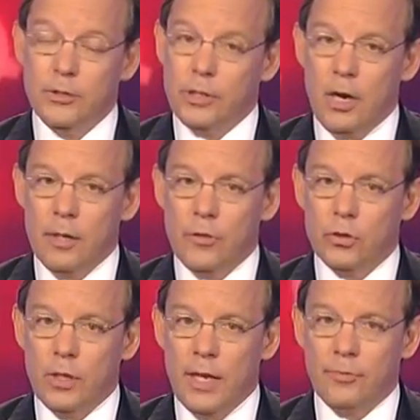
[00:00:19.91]
It's a
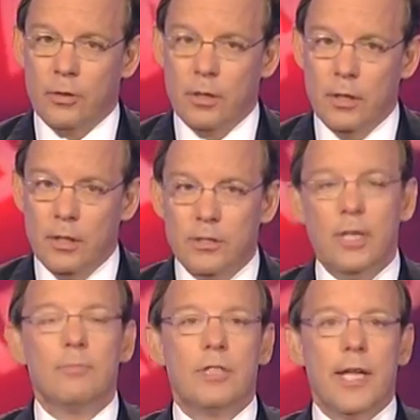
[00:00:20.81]
controversial effort.
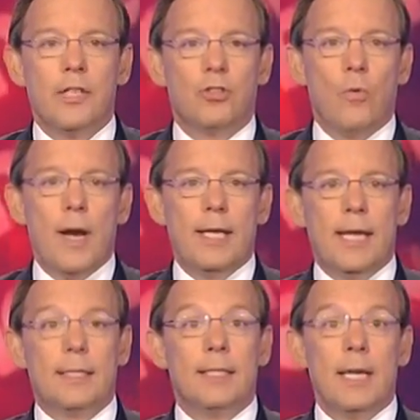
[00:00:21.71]
Some say it's a way
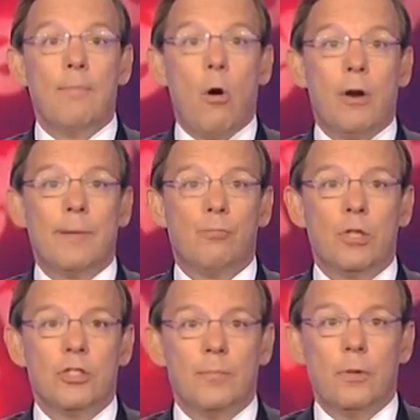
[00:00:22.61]
to get Tea Party
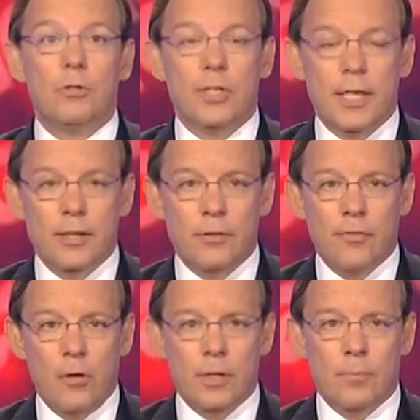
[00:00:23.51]
principles into
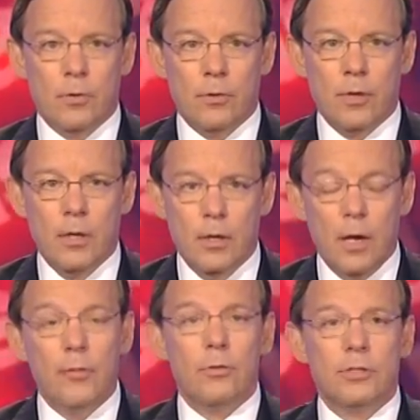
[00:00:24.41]
the voting booth.
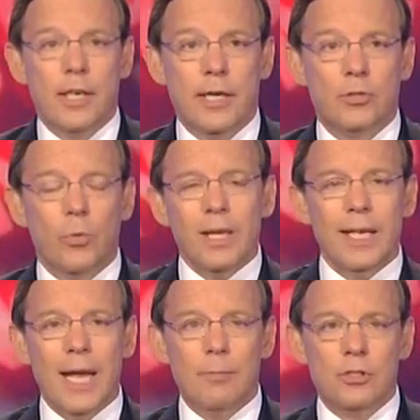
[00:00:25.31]
Others say it's
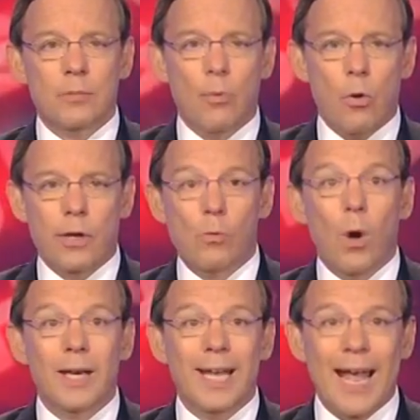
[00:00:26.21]
really aimed at
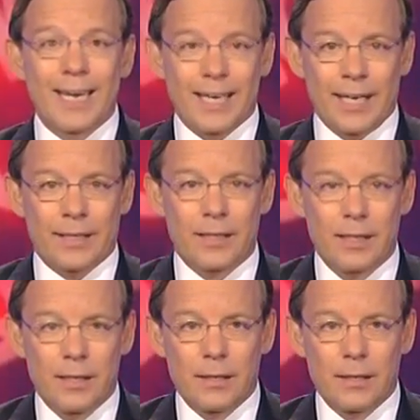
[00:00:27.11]
supporting one candidate.